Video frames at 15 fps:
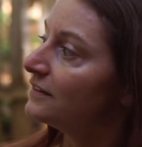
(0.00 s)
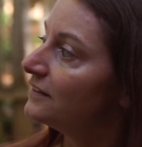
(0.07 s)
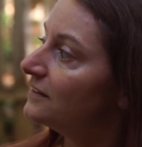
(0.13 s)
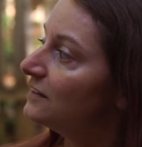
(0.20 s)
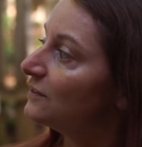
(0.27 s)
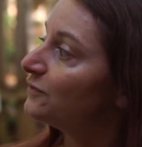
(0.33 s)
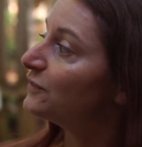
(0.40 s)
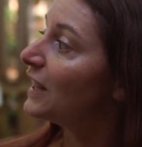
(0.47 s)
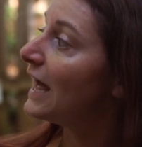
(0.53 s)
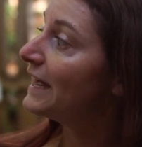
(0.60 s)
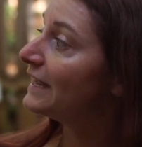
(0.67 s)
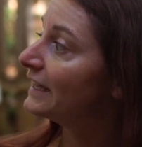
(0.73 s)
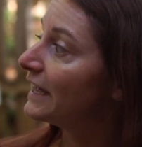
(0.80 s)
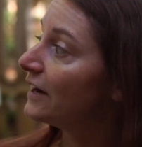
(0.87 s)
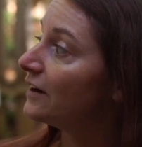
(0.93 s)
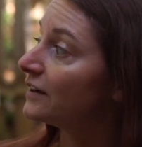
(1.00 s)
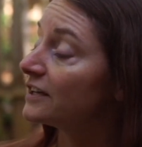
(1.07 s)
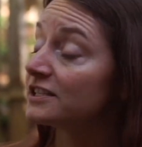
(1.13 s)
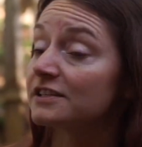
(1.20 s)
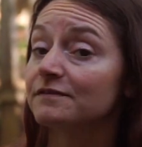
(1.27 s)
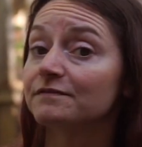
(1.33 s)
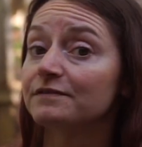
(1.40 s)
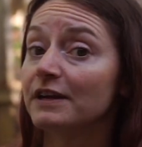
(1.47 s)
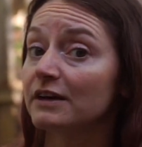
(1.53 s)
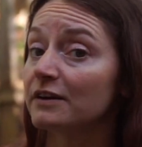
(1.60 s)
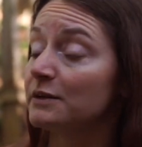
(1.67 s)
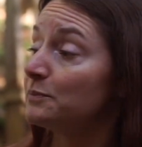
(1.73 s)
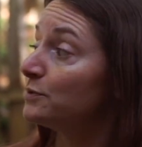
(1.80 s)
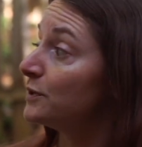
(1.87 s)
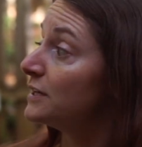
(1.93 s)
The fly agaric is a
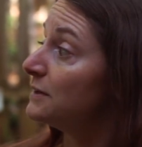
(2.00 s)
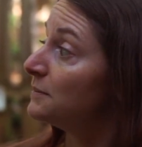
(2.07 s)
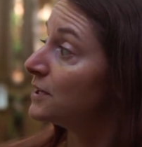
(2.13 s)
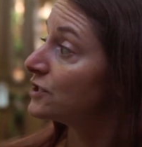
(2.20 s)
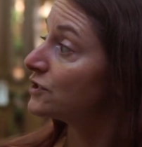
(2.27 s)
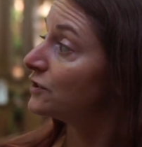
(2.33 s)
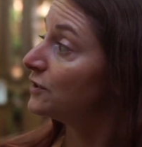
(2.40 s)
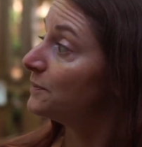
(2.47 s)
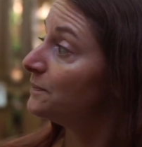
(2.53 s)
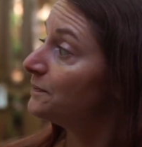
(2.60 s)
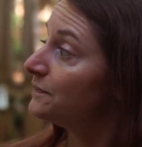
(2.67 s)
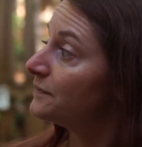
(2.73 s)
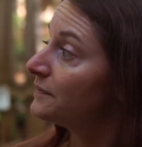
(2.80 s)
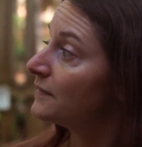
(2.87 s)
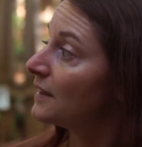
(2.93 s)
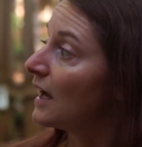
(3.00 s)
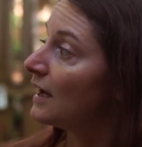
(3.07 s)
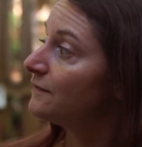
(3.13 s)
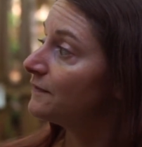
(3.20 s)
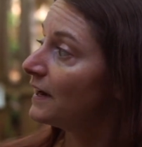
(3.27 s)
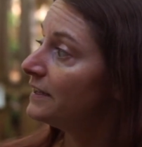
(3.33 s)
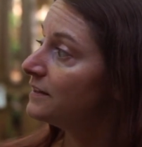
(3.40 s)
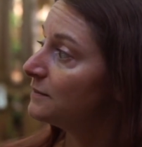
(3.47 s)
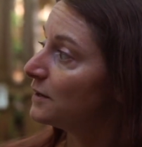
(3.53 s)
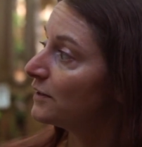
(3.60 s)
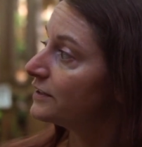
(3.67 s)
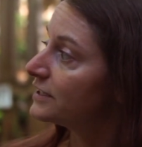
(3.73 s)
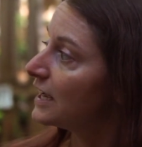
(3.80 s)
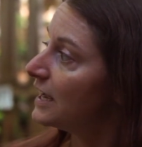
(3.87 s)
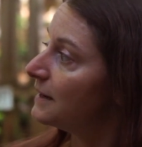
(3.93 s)
very pretty mushroom. I find them all
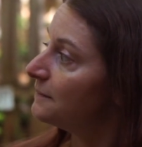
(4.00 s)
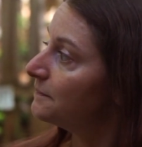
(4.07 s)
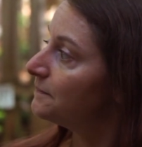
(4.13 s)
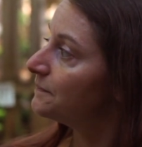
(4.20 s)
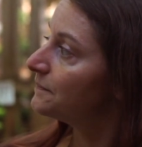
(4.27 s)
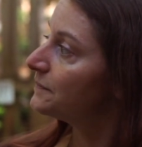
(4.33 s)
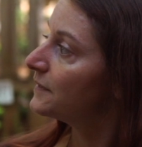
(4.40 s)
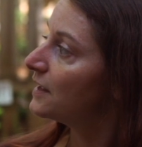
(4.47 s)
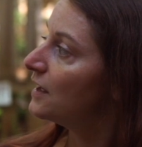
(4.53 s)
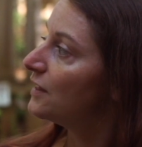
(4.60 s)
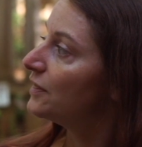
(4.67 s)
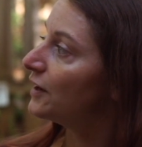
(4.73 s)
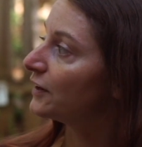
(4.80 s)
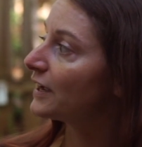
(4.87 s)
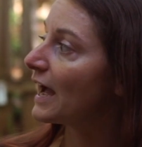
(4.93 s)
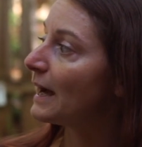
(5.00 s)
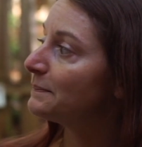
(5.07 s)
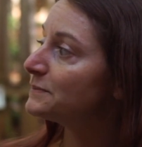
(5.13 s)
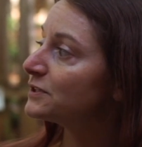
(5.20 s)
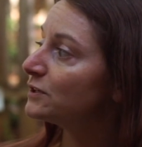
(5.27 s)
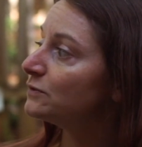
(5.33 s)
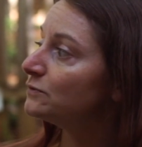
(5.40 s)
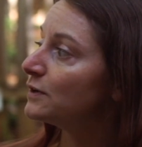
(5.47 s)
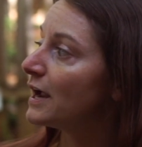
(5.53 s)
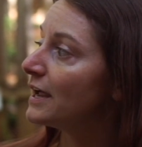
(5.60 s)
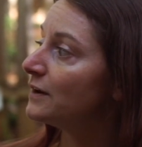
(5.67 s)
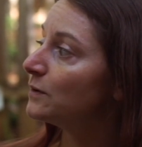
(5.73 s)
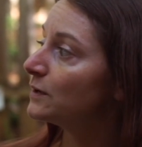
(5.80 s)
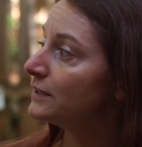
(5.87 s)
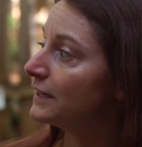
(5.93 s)
the time. Their caps are
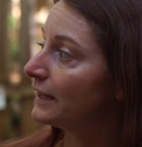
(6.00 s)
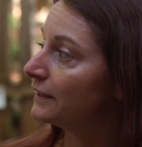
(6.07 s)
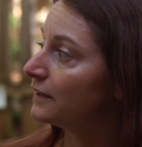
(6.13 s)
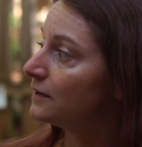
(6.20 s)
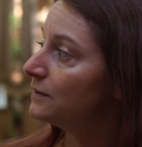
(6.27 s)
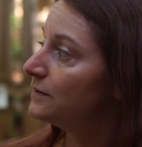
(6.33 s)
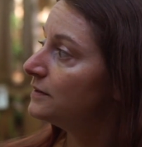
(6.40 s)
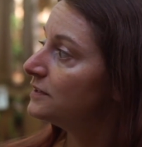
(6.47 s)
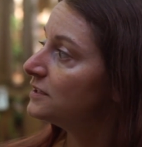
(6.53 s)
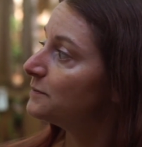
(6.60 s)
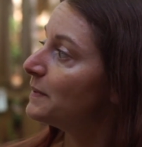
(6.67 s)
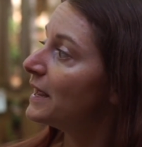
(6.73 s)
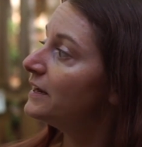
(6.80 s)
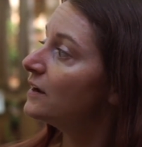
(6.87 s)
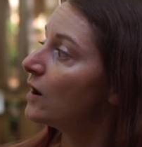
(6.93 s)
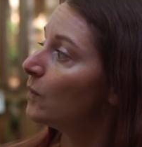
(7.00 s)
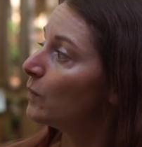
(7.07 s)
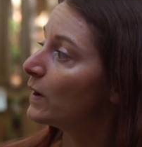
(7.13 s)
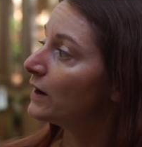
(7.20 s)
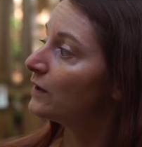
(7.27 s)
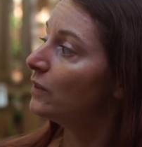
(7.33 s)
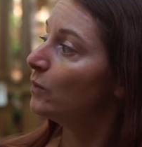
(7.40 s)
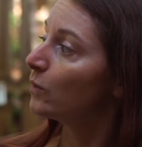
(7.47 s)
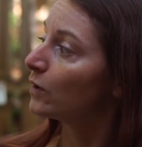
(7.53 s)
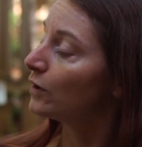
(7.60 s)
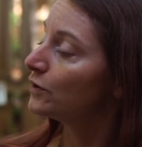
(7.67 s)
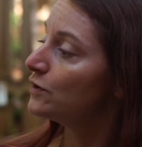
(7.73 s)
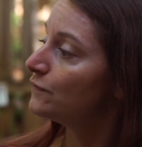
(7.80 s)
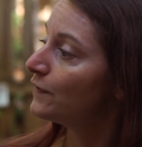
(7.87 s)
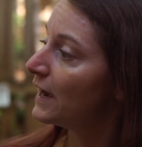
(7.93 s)
red or yellow, depending on where in the world
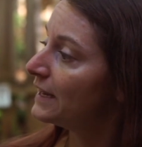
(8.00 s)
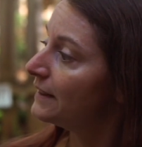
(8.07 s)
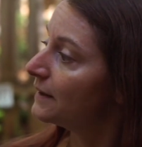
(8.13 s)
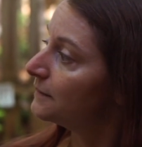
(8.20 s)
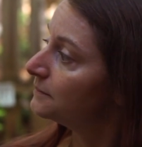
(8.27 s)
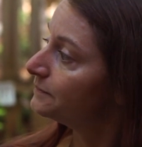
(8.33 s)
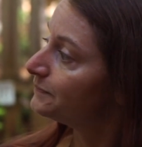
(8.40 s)
you find them.